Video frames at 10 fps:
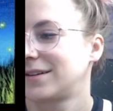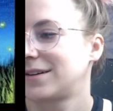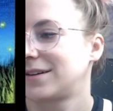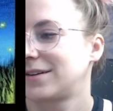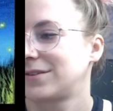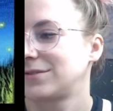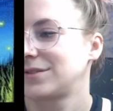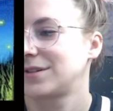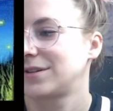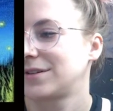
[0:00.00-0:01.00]
How's
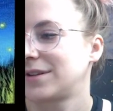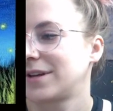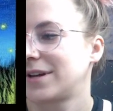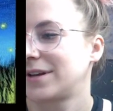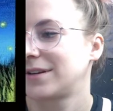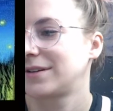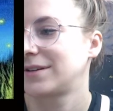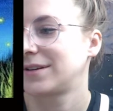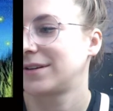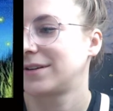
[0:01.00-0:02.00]
that
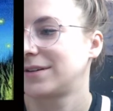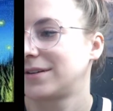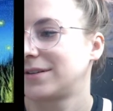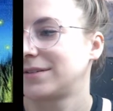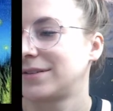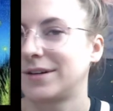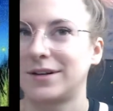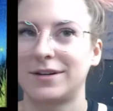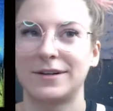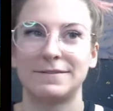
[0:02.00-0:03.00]
in
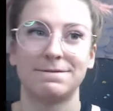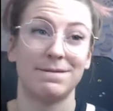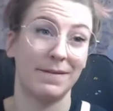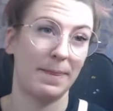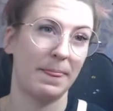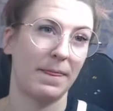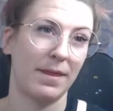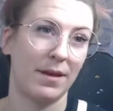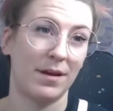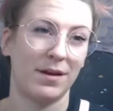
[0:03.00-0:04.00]
there?
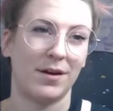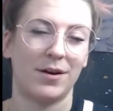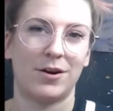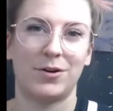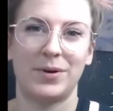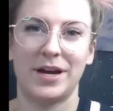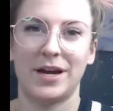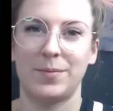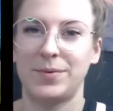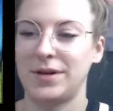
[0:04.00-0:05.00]
Are we
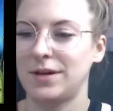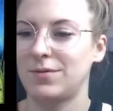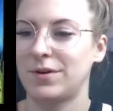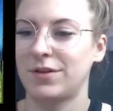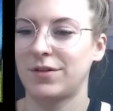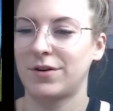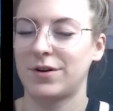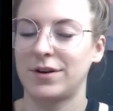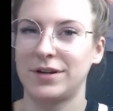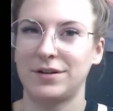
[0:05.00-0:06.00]
happy with
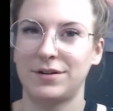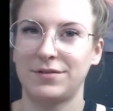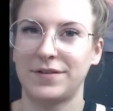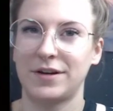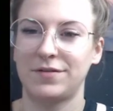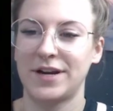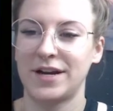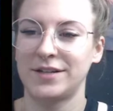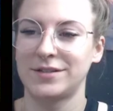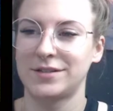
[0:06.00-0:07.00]
our little
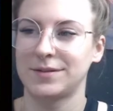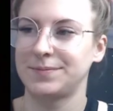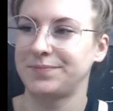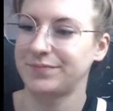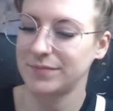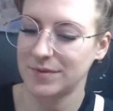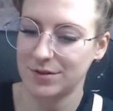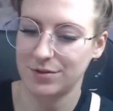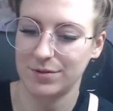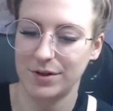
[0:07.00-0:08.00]
fireflies? Let's
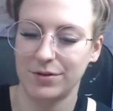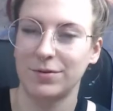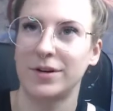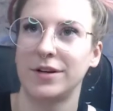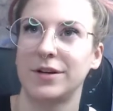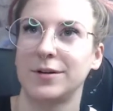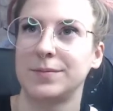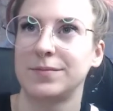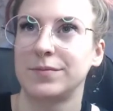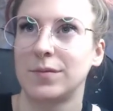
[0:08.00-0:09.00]
do another one here.
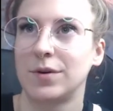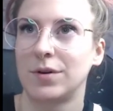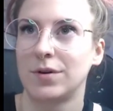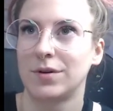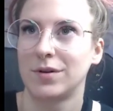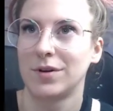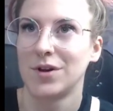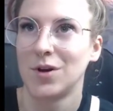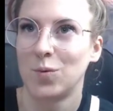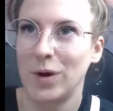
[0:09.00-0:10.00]

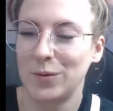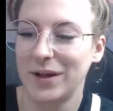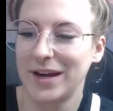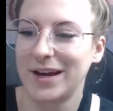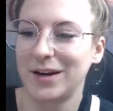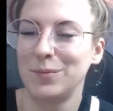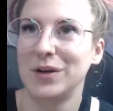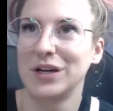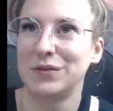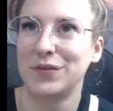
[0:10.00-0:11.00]
When will I hit a
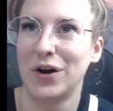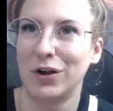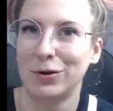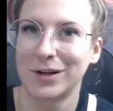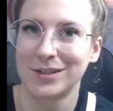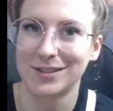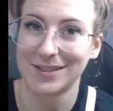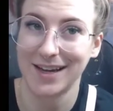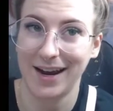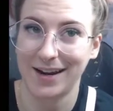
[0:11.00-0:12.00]
million
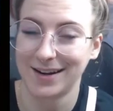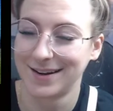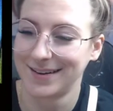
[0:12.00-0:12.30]
followers? Hey,